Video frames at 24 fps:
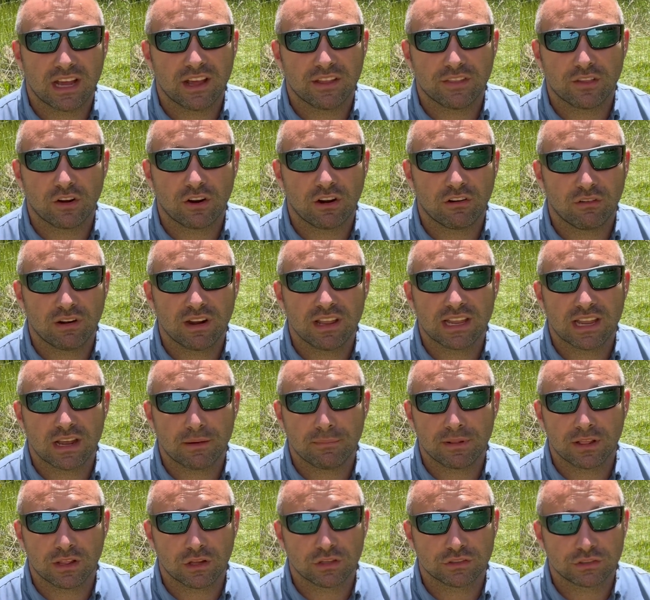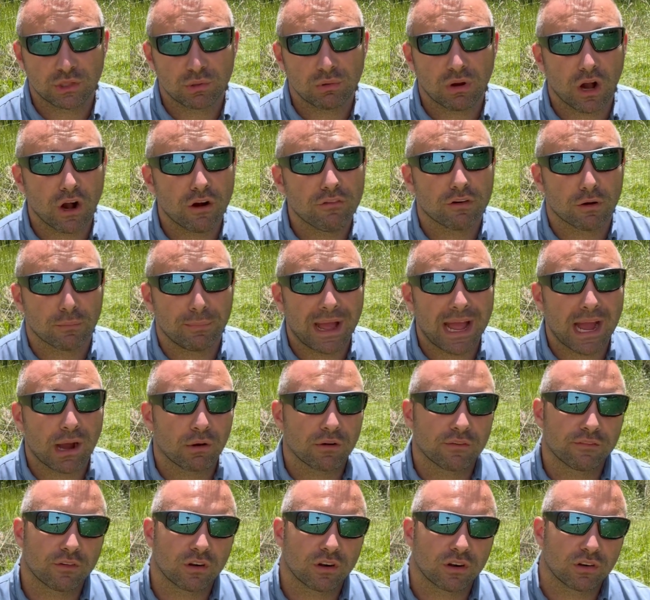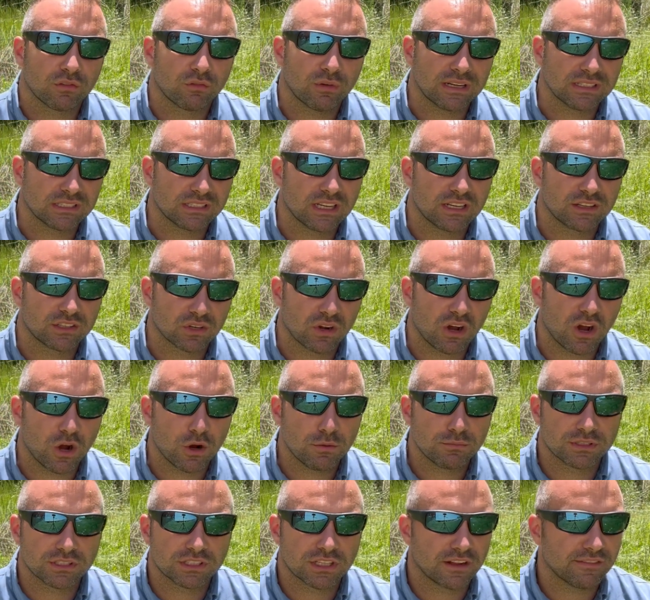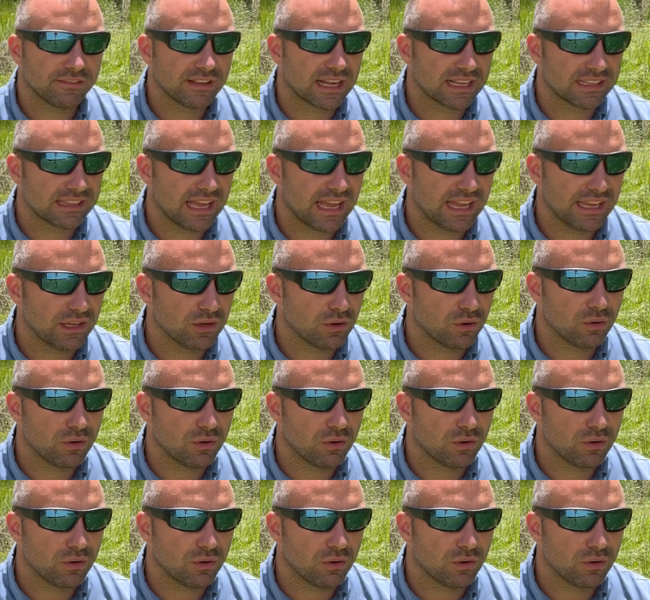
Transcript: they're really a little too overpowered for residential homes and stuff like that.